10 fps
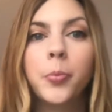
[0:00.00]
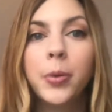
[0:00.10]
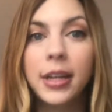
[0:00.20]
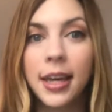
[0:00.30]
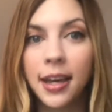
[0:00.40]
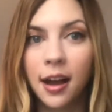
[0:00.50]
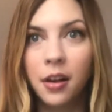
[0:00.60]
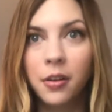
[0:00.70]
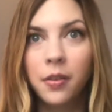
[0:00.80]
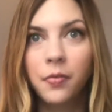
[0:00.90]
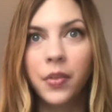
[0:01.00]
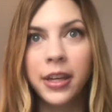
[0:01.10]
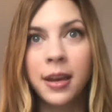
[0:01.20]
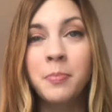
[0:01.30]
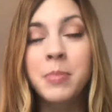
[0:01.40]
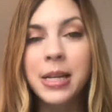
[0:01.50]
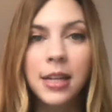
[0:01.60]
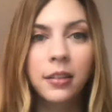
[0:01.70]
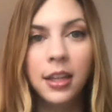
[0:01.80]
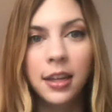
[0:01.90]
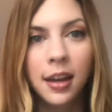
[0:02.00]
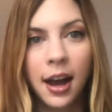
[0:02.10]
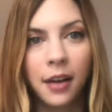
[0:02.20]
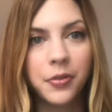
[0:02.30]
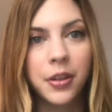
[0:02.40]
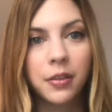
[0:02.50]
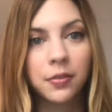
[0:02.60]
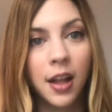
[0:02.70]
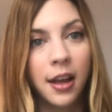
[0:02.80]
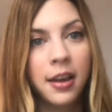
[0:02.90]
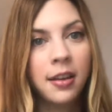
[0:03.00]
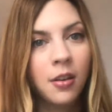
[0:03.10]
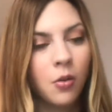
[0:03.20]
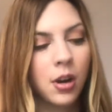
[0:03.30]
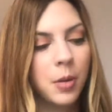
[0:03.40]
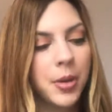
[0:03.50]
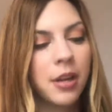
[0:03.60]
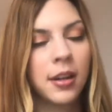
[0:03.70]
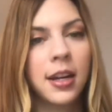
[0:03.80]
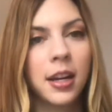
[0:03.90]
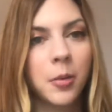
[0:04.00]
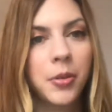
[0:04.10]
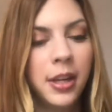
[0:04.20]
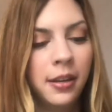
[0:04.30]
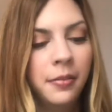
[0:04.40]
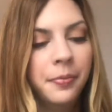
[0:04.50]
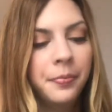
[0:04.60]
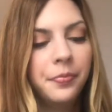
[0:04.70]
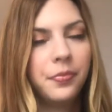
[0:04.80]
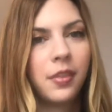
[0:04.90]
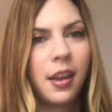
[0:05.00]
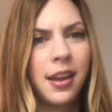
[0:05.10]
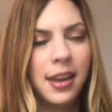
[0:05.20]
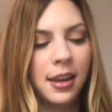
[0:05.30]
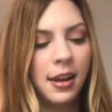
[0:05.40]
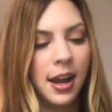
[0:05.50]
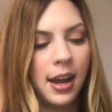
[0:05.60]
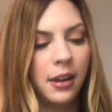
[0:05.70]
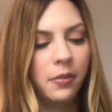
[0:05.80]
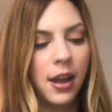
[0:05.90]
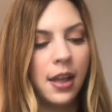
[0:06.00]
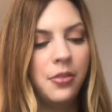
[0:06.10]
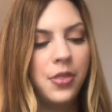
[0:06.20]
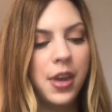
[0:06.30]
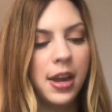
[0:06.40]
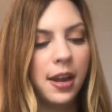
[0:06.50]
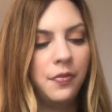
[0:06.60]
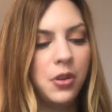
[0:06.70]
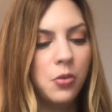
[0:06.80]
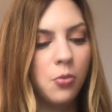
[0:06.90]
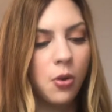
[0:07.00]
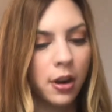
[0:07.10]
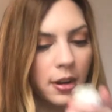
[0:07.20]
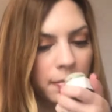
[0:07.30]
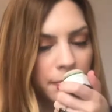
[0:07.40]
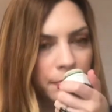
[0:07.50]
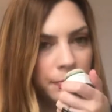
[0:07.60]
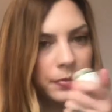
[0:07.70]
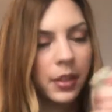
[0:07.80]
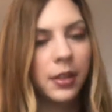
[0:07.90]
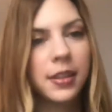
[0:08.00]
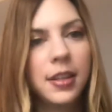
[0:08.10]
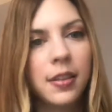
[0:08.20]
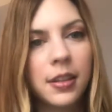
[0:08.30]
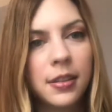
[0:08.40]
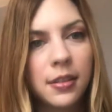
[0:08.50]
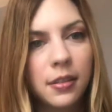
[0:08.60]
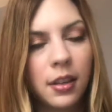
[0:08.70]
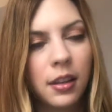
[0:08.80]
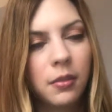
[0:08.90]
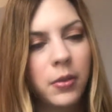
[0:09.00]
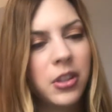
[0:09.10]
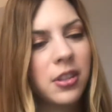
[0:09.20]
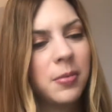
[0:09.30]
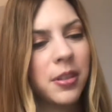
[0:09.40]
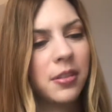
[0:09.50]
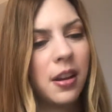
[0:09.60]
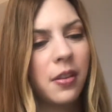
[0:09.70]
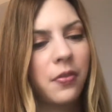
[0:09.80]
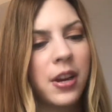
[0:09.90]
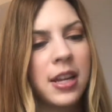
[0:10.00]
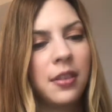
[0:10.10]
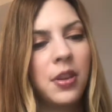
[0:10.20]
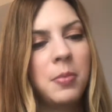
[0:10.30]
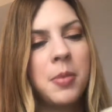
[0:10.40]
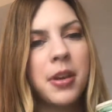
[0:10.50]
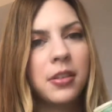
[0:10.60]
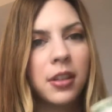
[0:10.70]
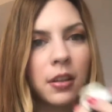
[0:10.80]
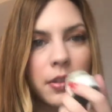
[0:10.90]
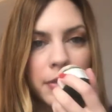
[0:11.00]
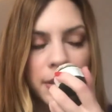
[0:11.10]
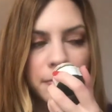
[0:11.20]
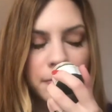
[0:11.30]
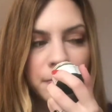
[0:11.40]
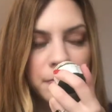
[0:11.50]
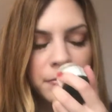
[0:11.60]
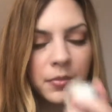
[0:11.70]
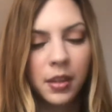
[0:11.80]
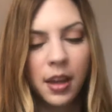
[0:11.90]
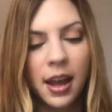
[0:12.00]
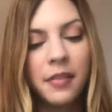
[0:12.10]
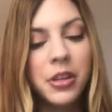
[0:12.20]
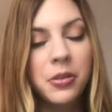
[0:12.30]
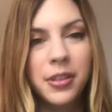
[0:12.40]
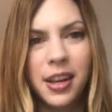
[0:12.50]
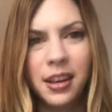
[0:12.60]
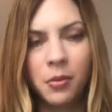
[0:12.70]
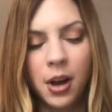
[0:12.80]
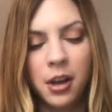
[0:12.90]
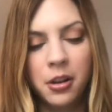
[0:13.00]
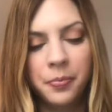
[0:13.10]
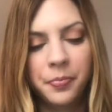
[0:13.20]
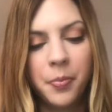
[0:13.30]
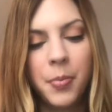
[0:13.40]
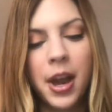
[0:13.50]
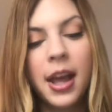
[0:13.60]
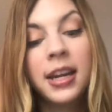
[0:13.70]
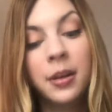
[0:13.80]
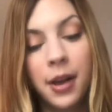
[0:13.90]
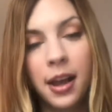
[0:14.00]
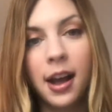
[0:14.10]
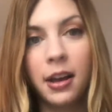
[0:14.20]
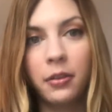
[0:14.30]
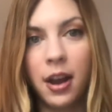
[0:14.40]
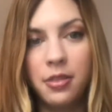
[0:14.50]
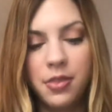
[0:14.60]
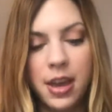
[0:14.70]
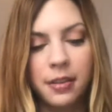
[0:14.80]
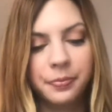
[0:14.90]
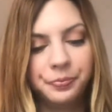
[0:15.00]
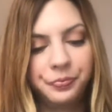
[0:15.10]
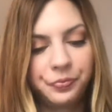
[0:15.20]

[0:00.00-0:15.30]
breaking out like immediately after flying or being on an airplane. And I read that if you wore, you can see this, which it smells kind of funny. I think maybe I should get rid of it. I haven't used it in a while. But anyway, I read that